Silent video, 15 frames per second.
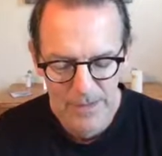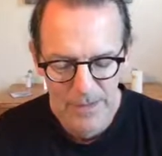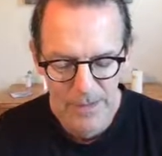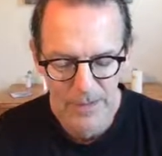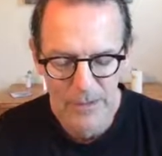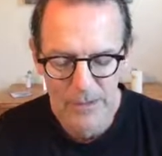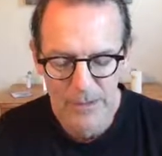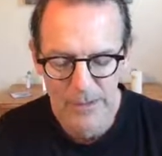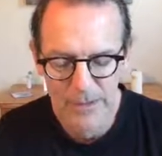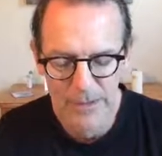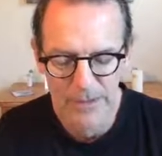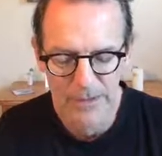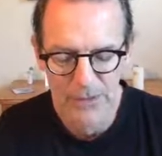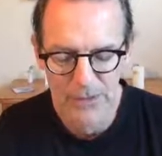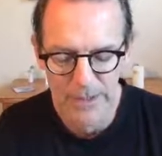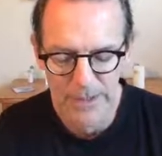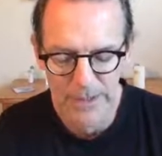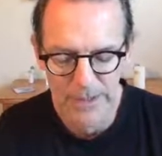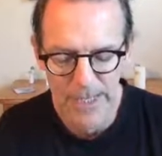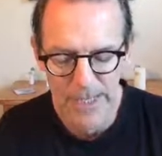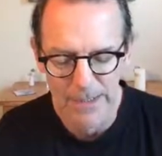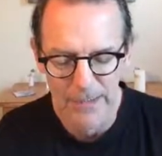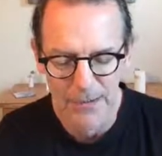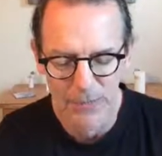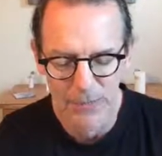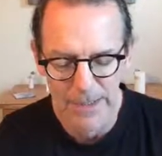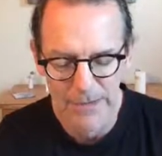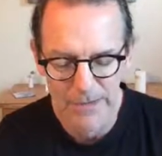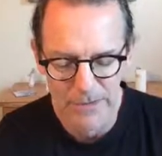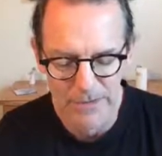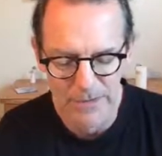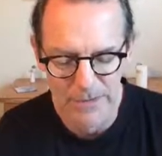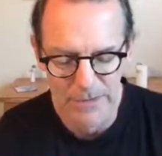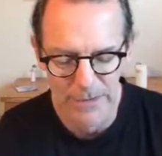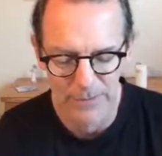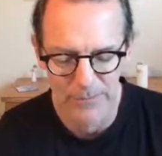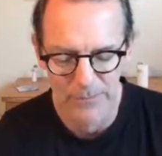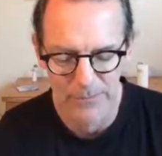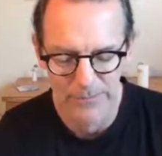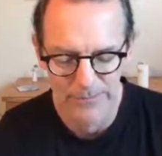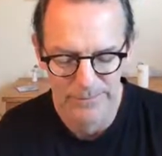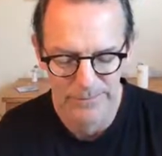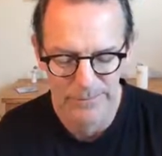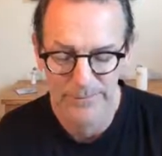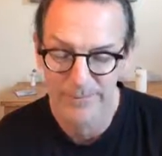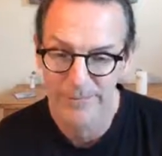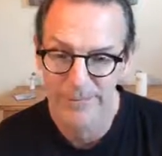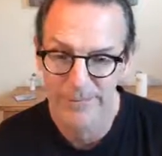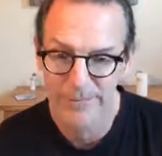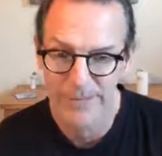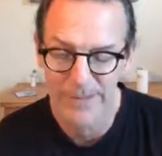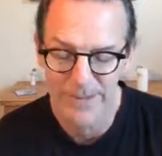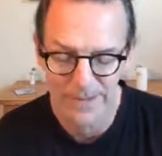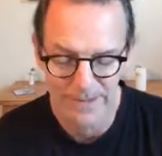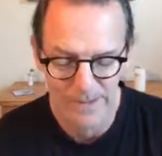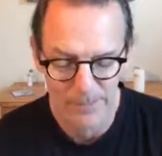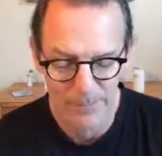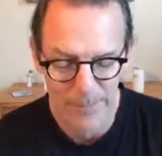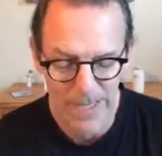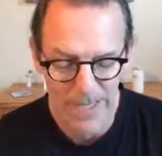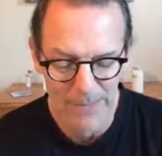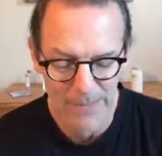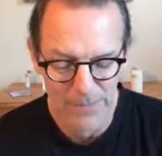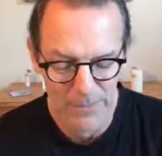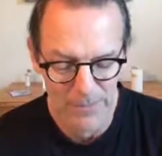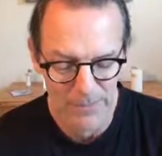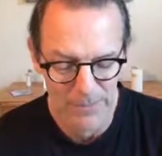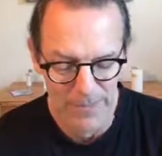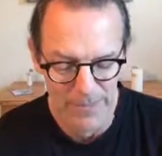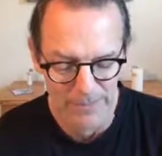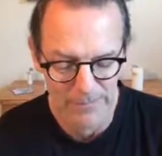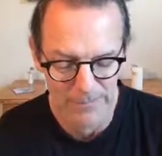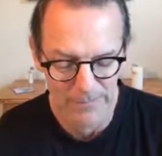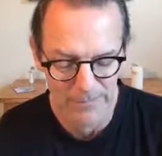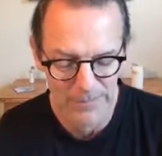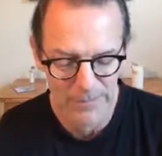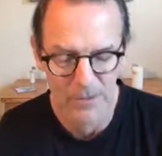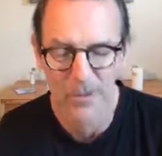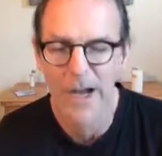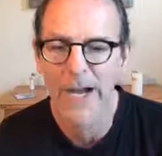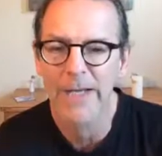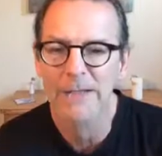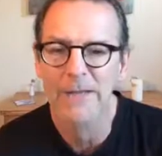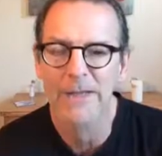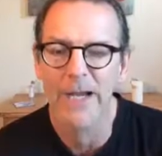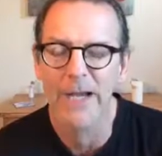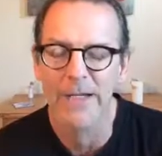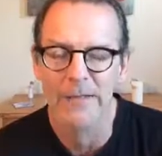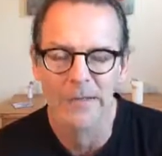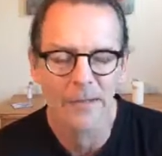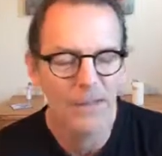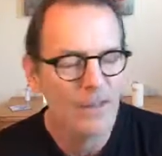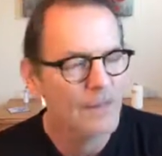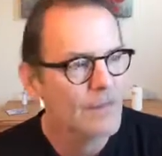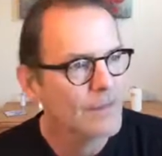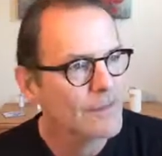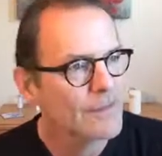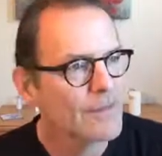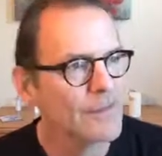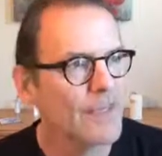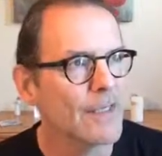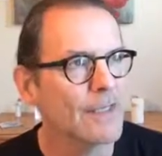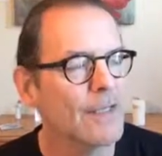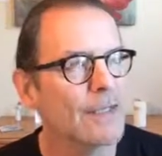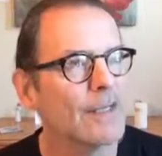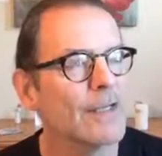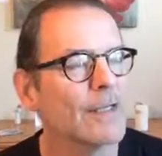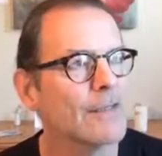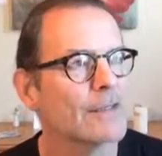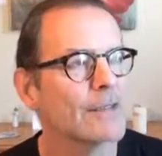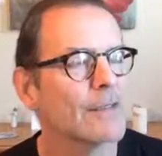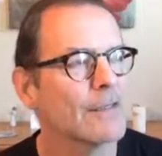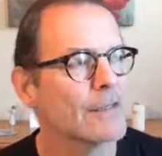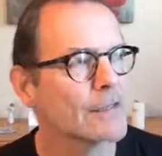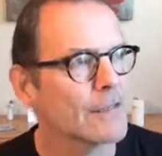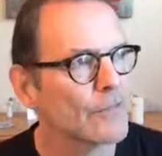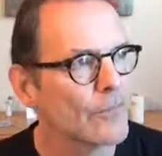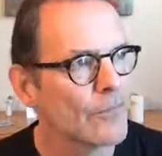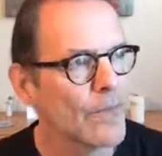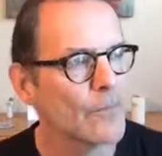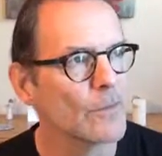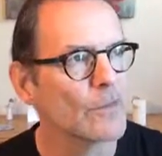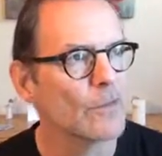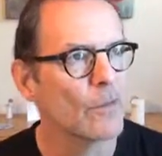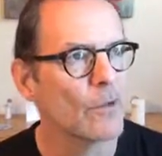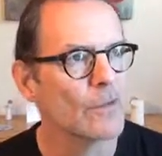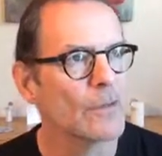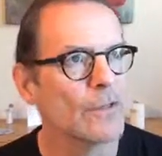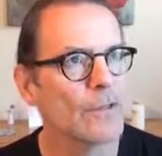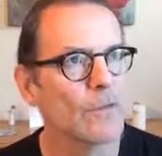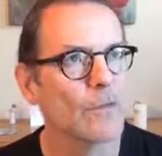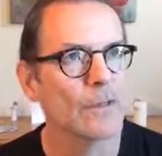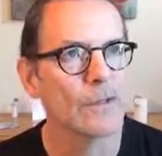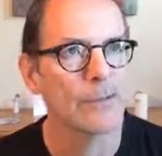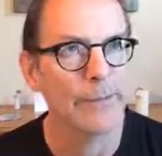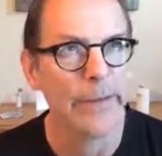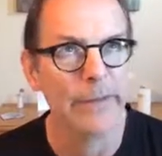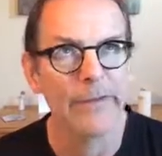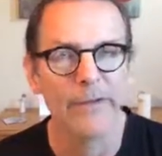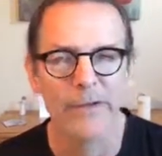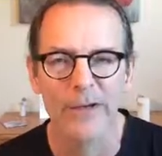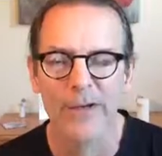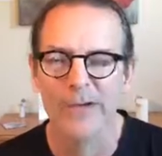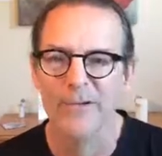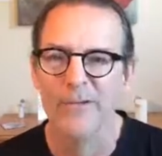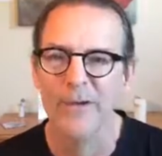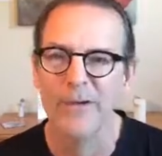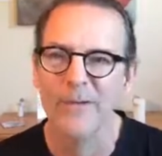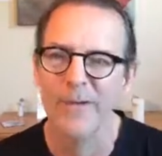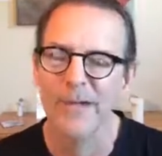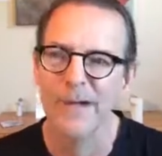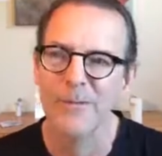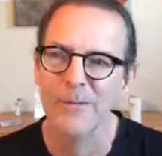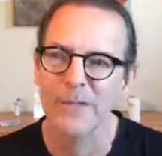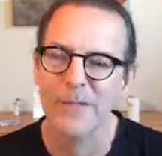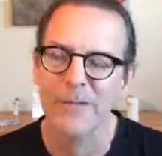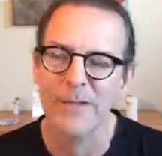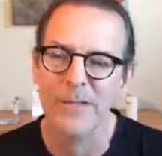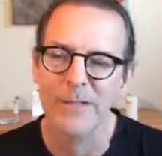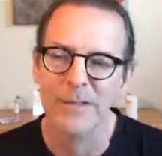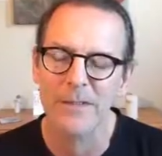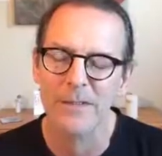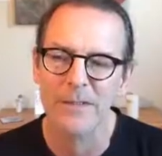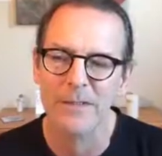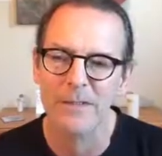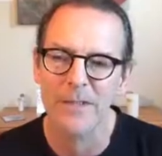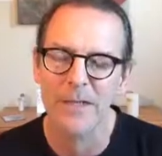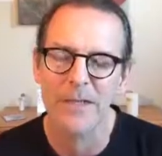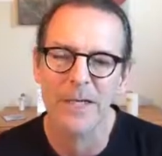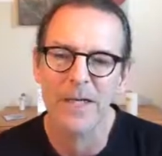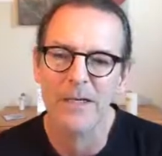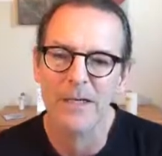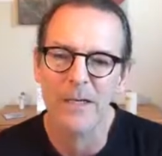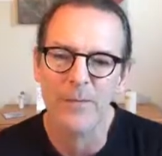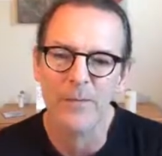The other thing is, you cannot correct yourself. Is it possible then? So Einstein said it. He has a famous quote that I'm going to bastardize right now, but he basically says you cannot